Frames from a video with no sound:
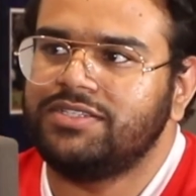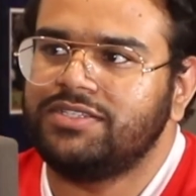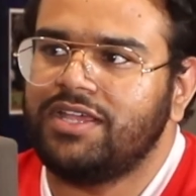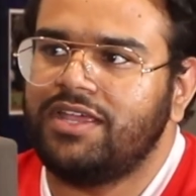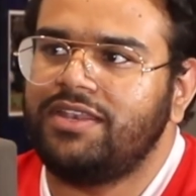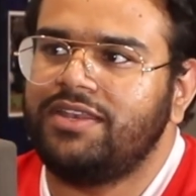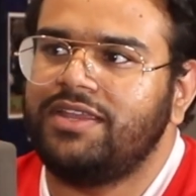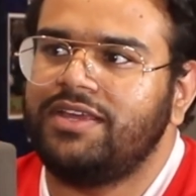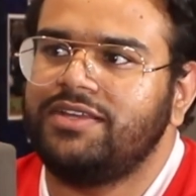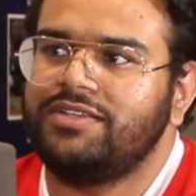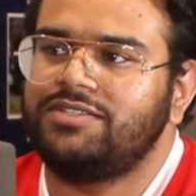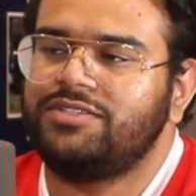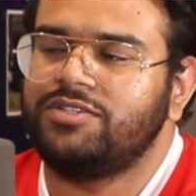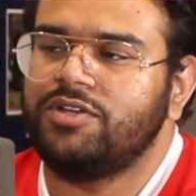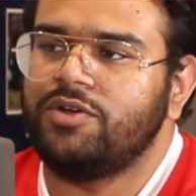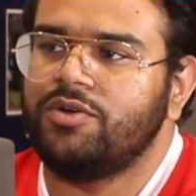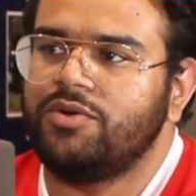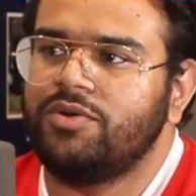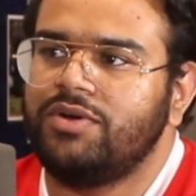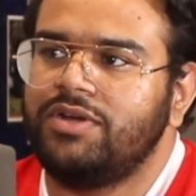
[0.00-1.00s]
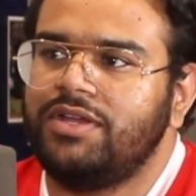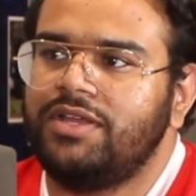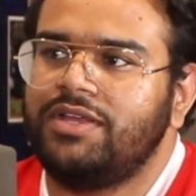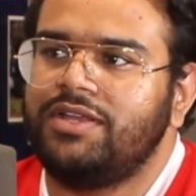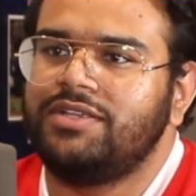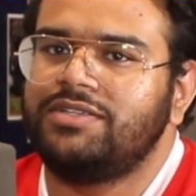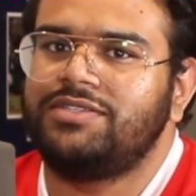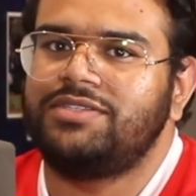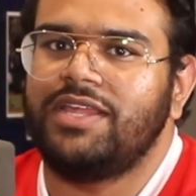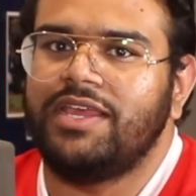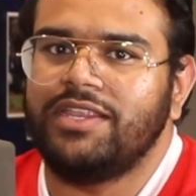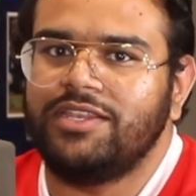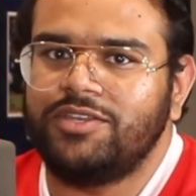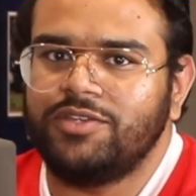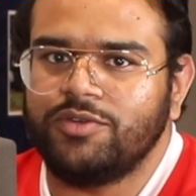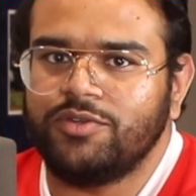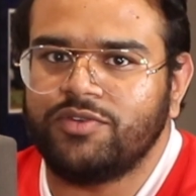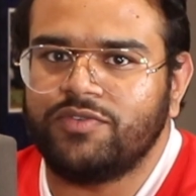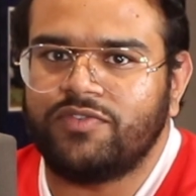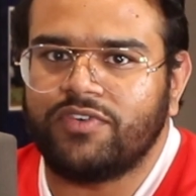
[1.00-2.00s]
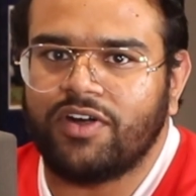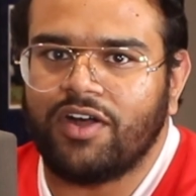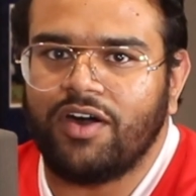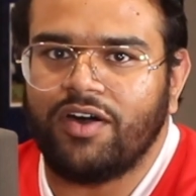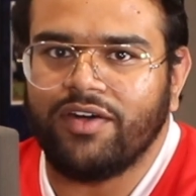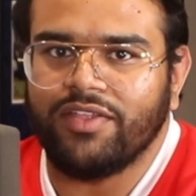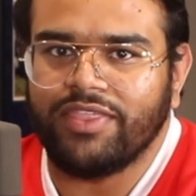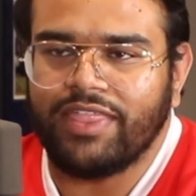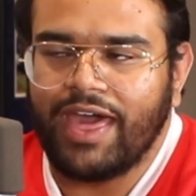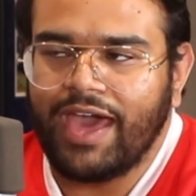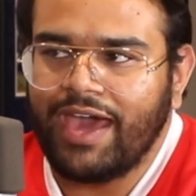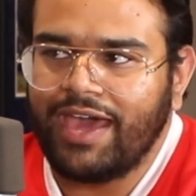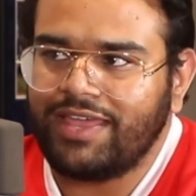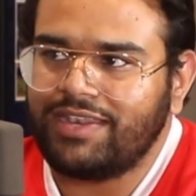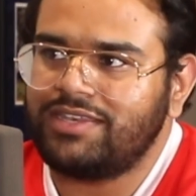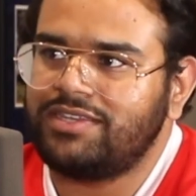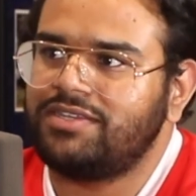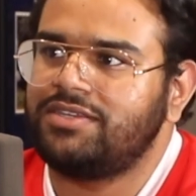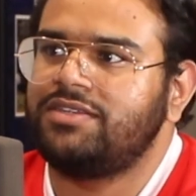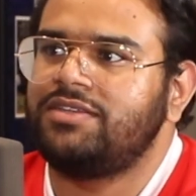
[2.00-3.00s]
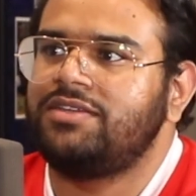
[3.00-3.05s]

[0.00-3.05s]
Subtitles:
Sunday. So stay tuned for all that.